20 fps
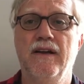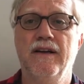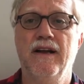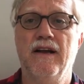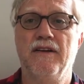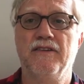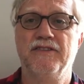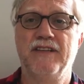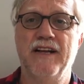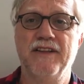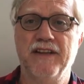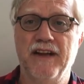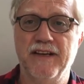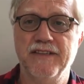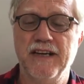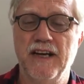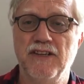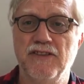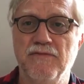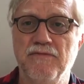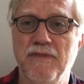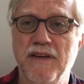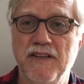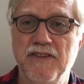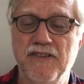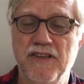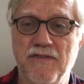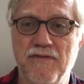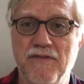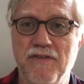Now, standardization
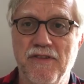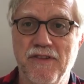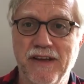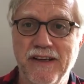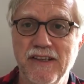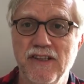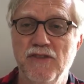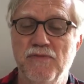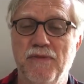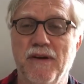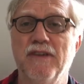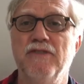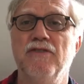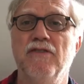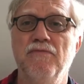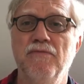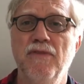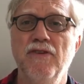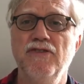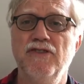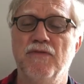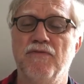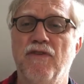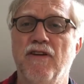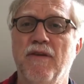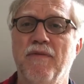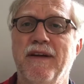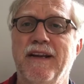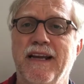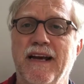means different things, but most of the
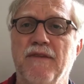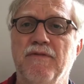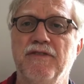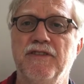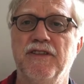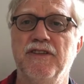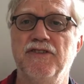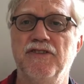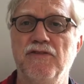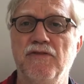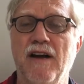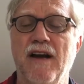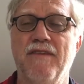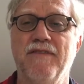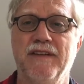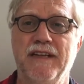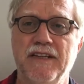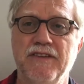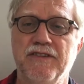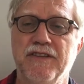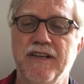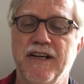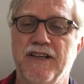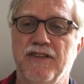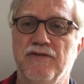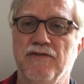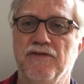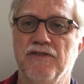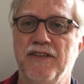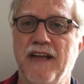programming languages do have an
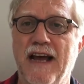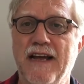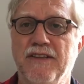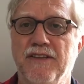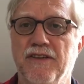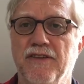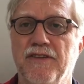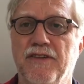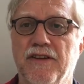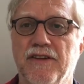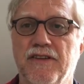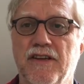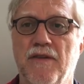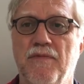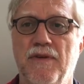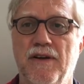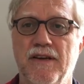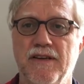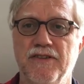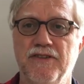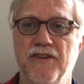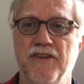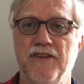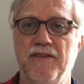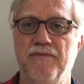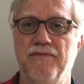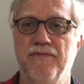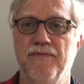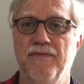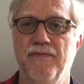international standard that applies to
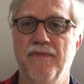them.